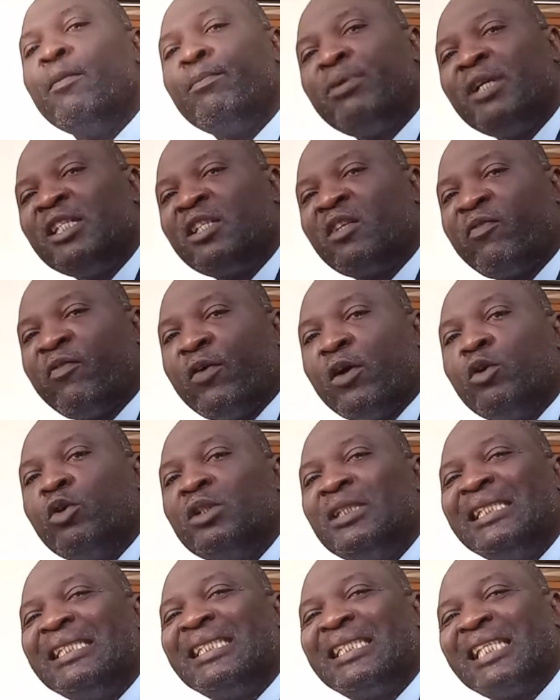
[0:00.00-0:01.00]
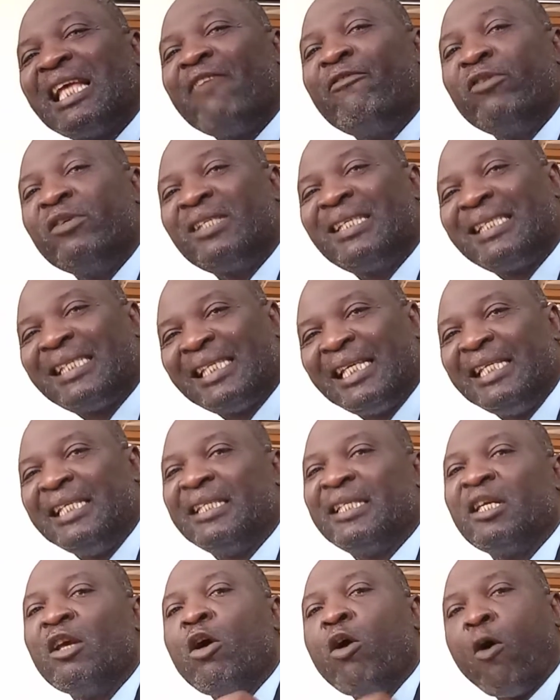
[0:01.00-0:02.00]
please follow these 7
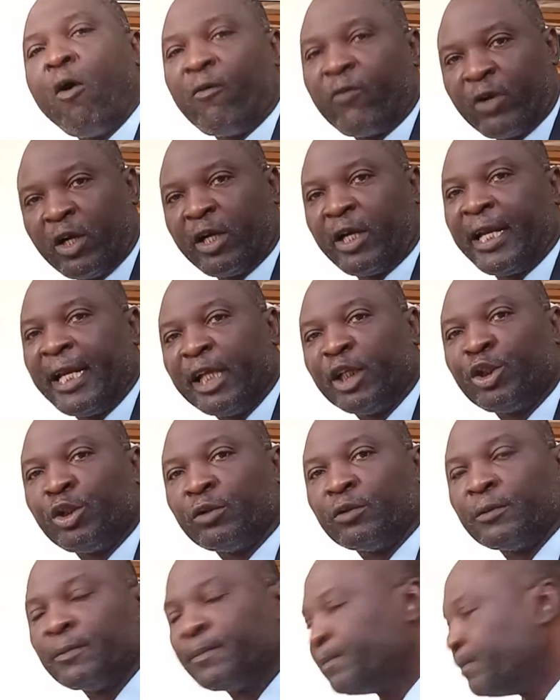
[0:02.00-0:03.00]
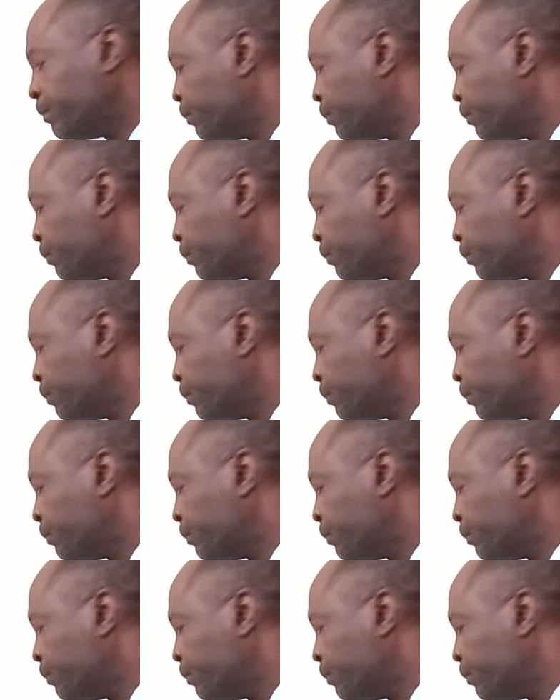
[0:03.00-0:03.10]
C's of creation.